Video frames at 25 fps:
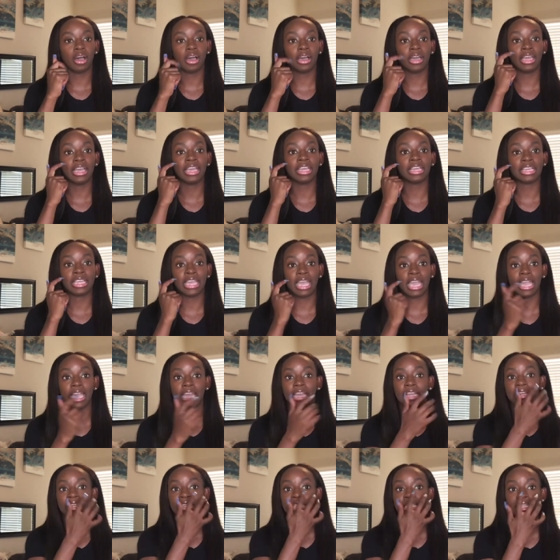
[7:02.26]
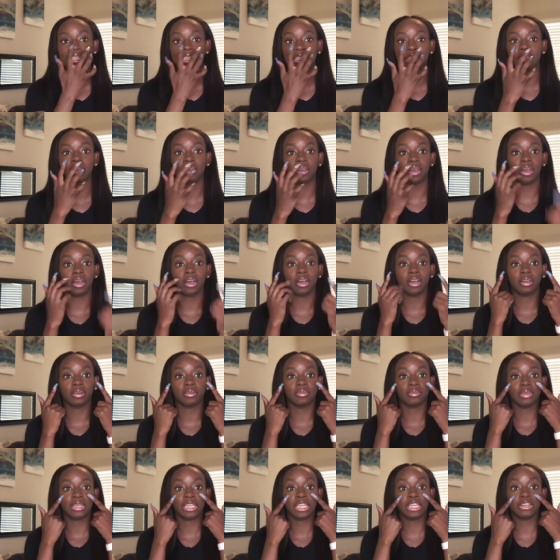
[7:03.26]
it can
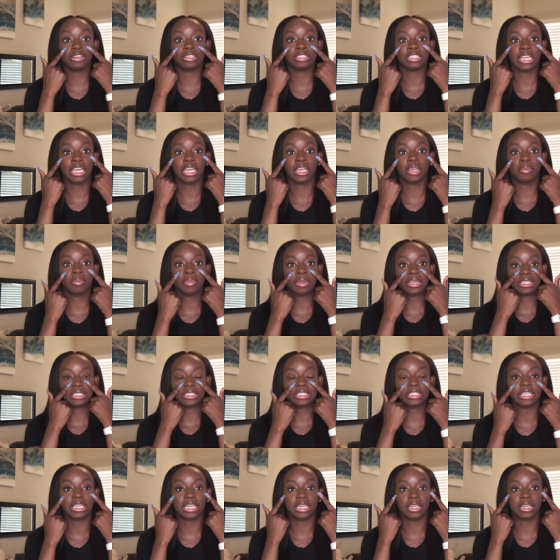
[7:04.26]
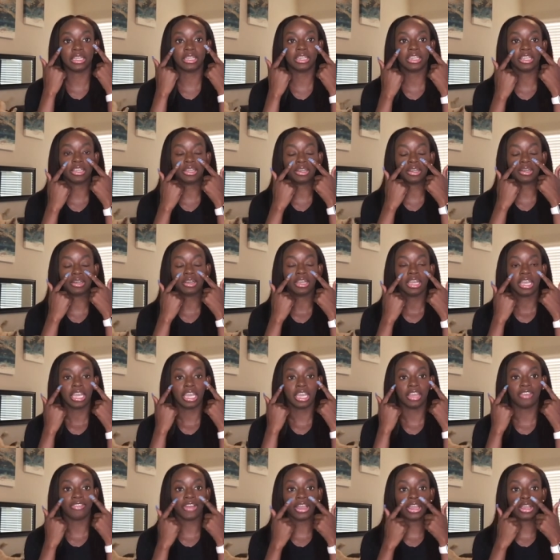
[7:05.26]
irritate my skin in here
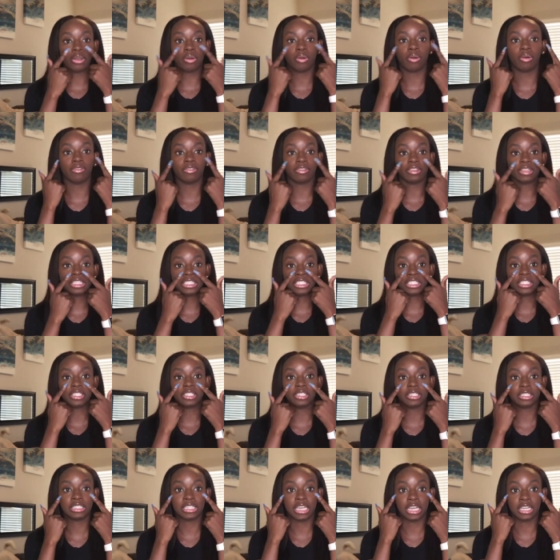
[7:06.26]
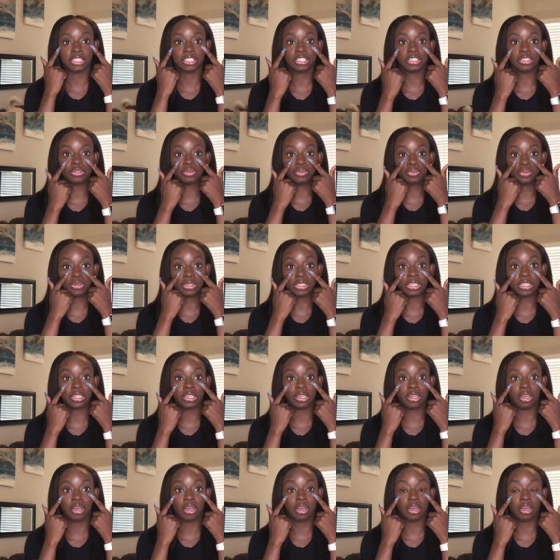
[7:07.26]
if I go over these sections really
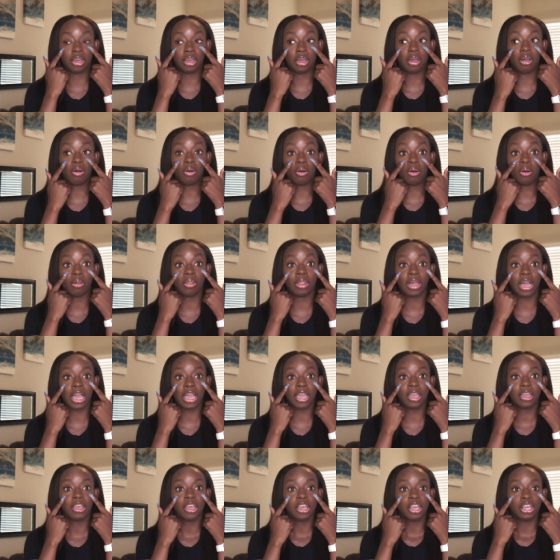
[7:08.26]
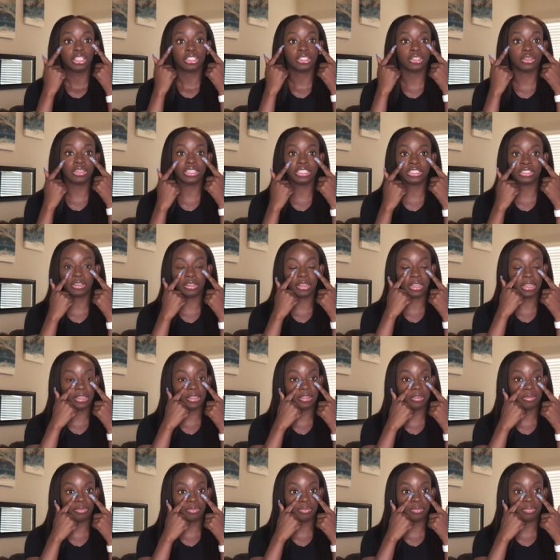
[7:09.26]
a whole lot. So these are like,
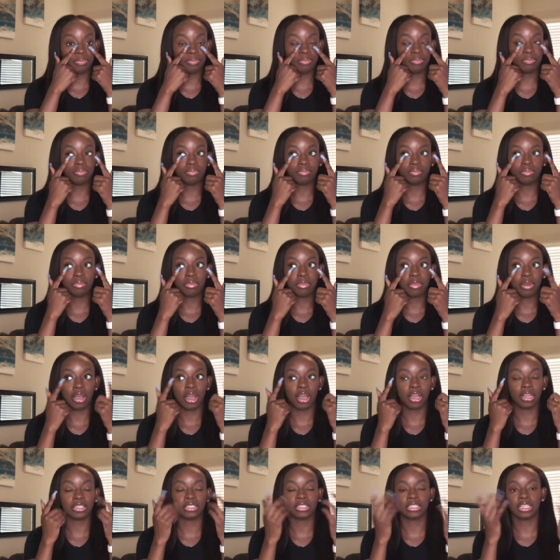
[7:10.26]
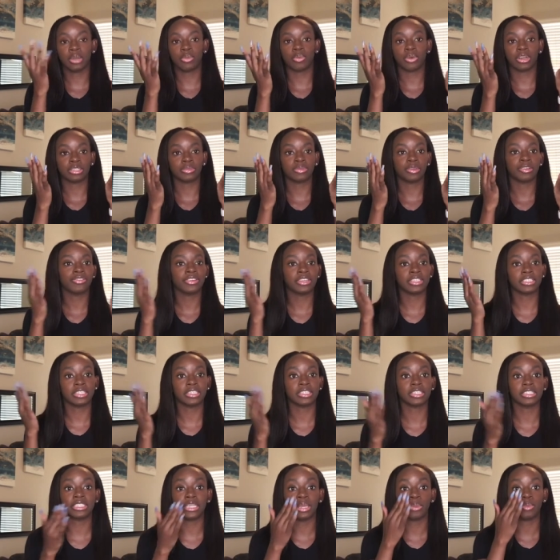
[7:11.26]
honestly, I wash my face like the
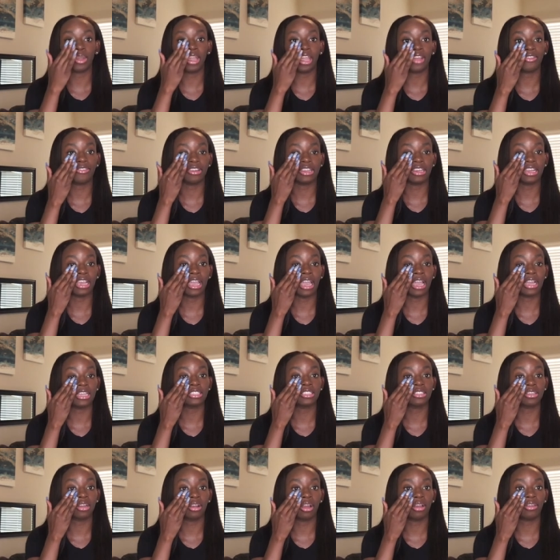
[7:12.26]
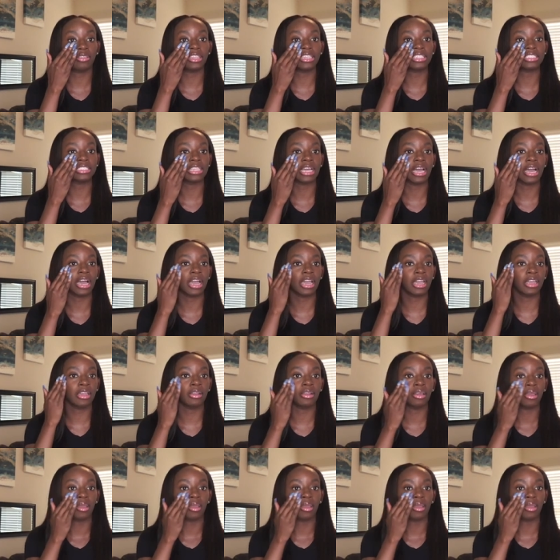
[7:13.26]
same way every day. I start on this side,